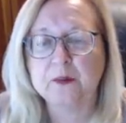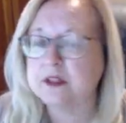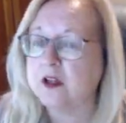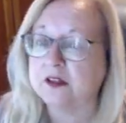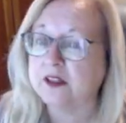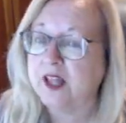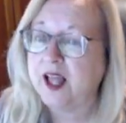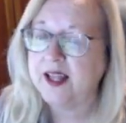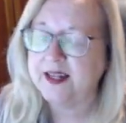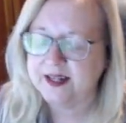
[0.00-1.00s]
We talked a
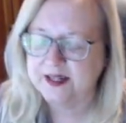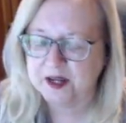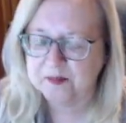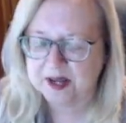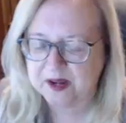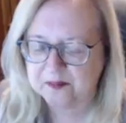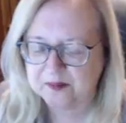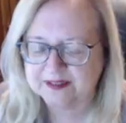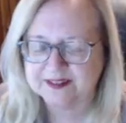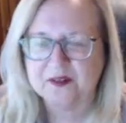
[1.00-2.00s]
lot about
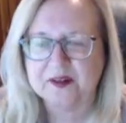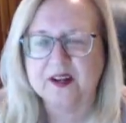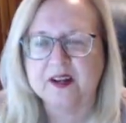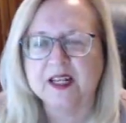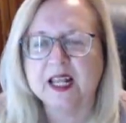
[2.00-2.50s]
what's going on